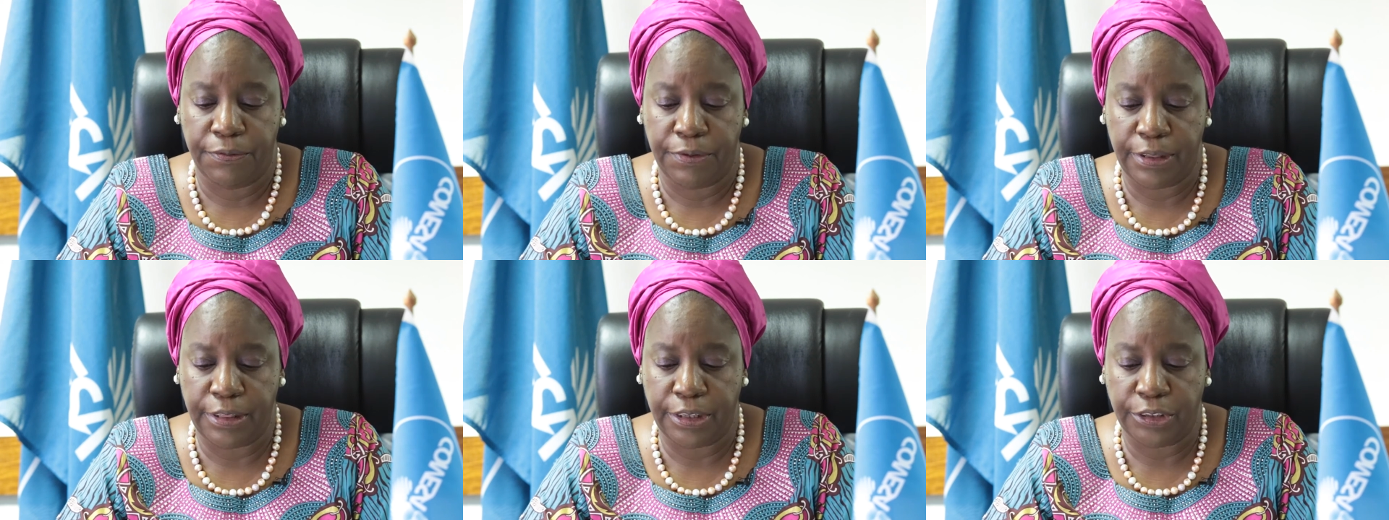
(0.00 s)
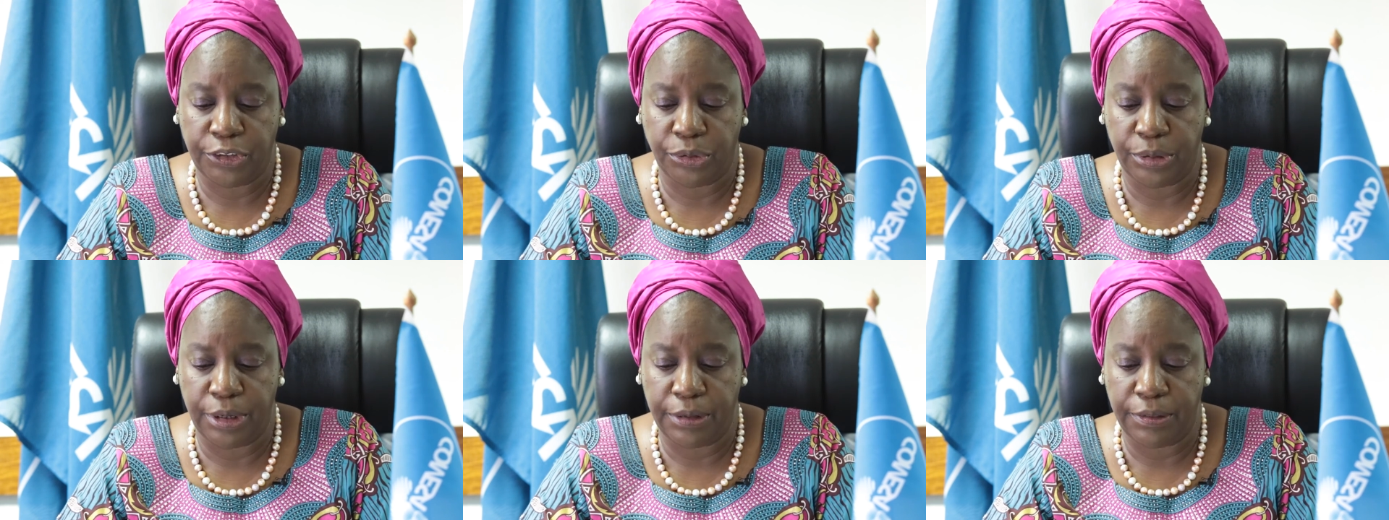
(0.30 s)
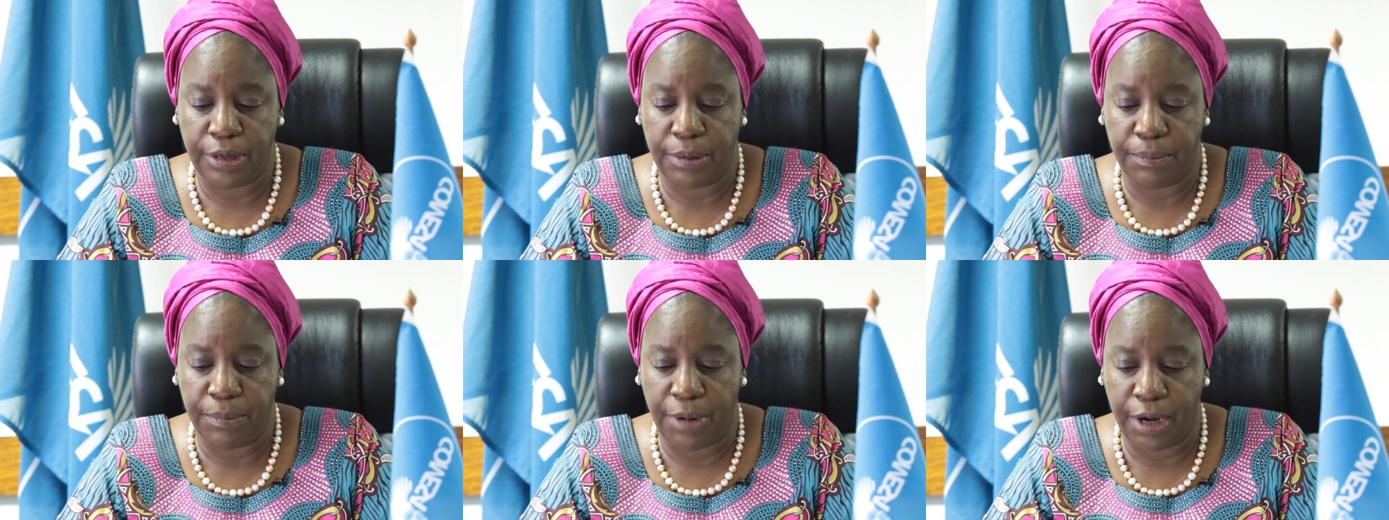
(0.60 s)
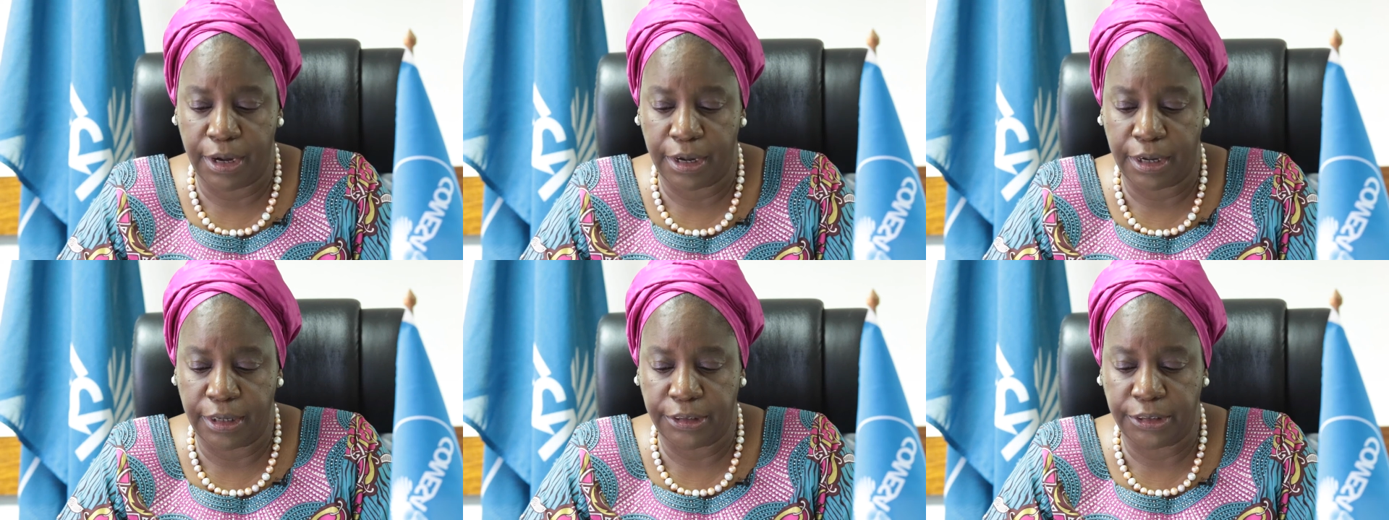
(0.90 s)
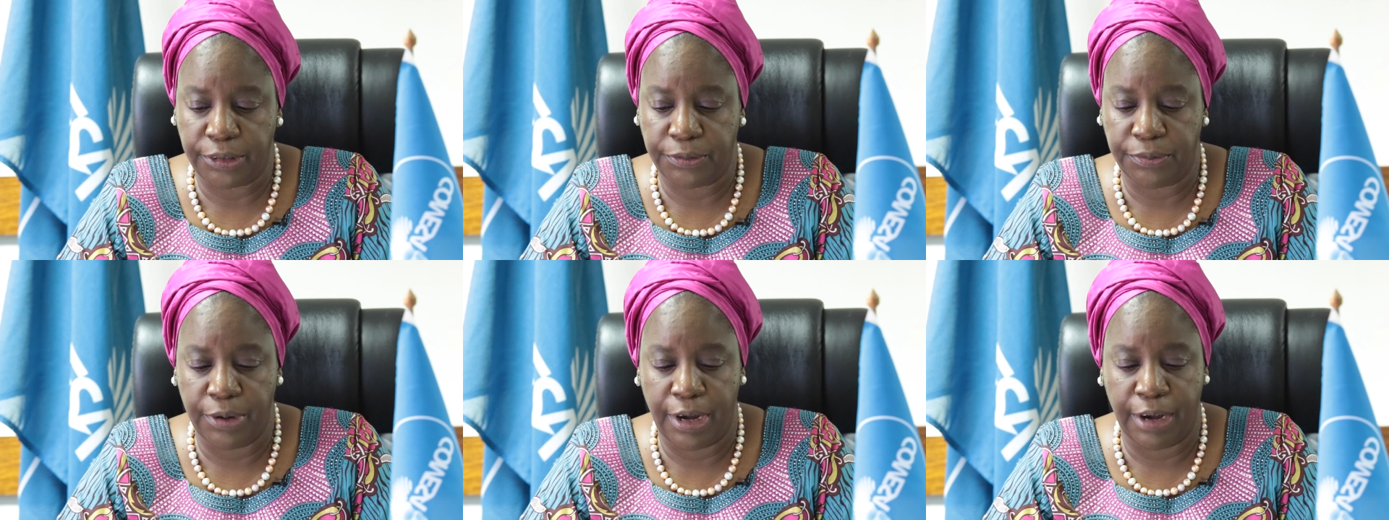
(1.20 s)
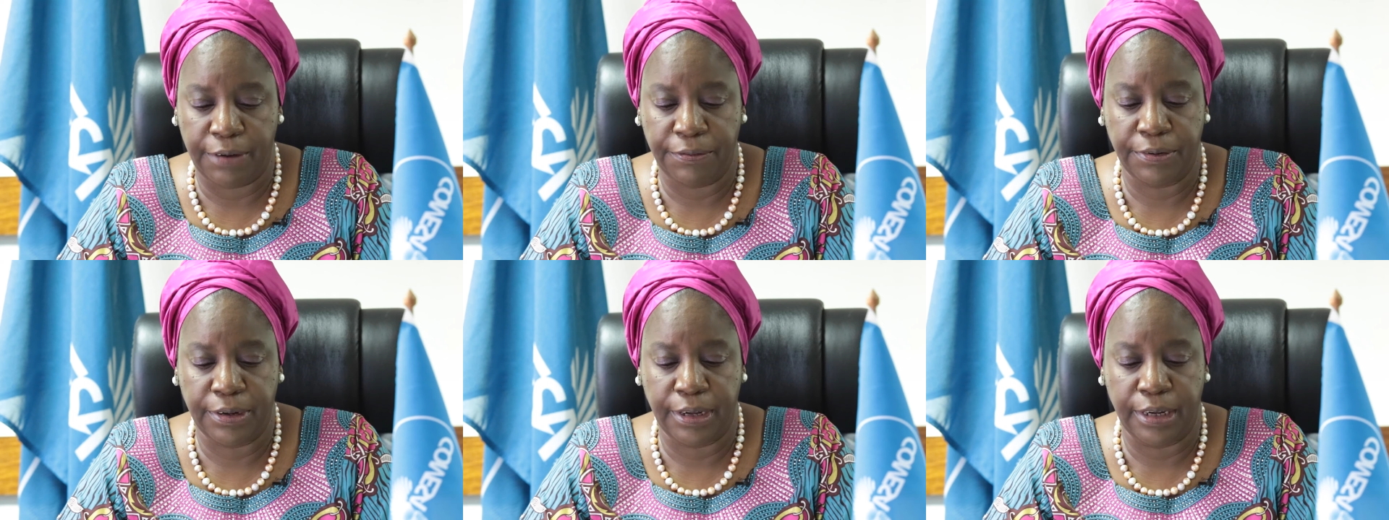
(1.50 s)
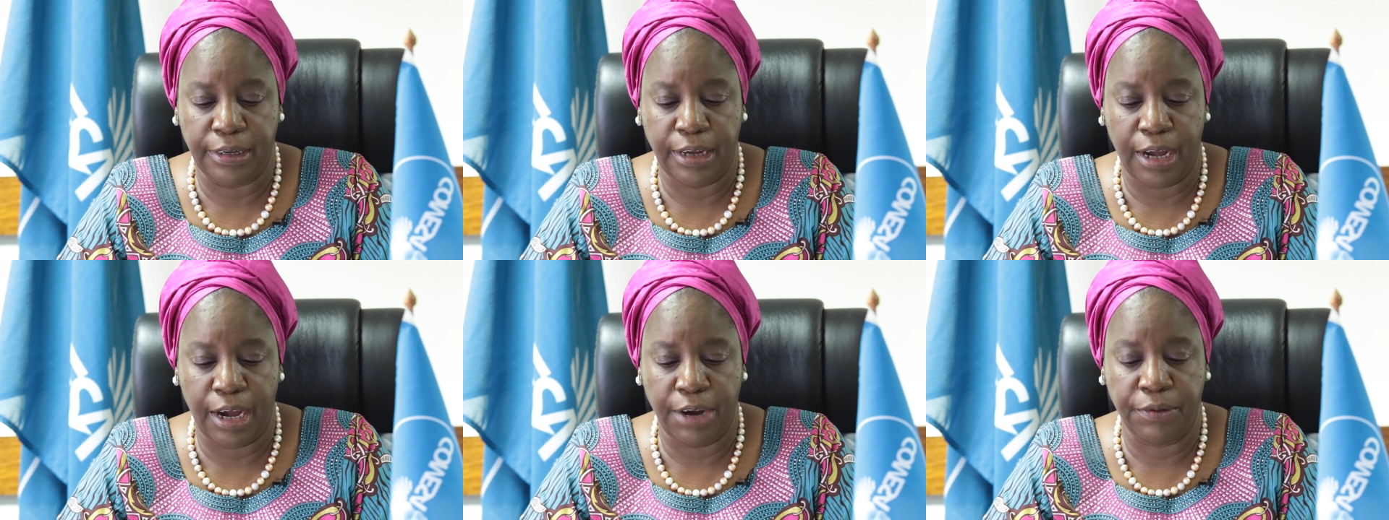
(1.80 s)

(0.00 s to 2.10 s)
further strengthen markets for African